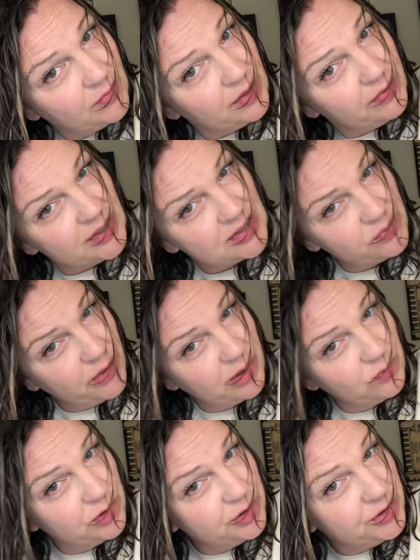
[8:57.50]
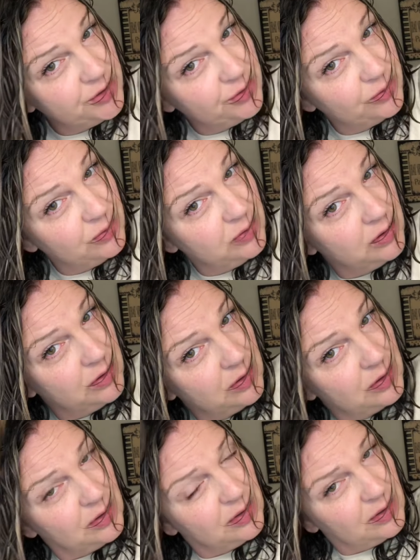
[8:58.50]
This one we'll do
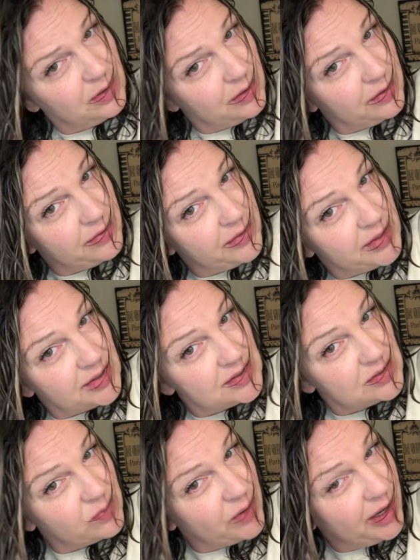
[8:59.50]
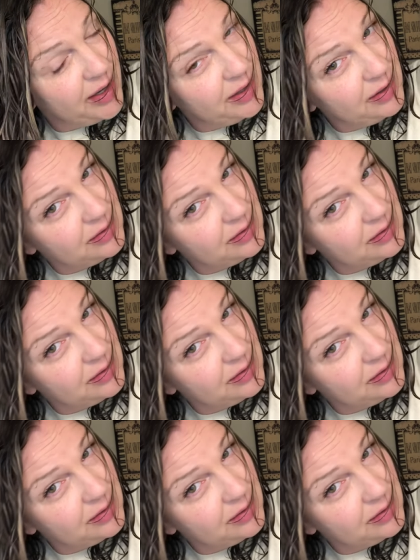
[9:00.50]
this way.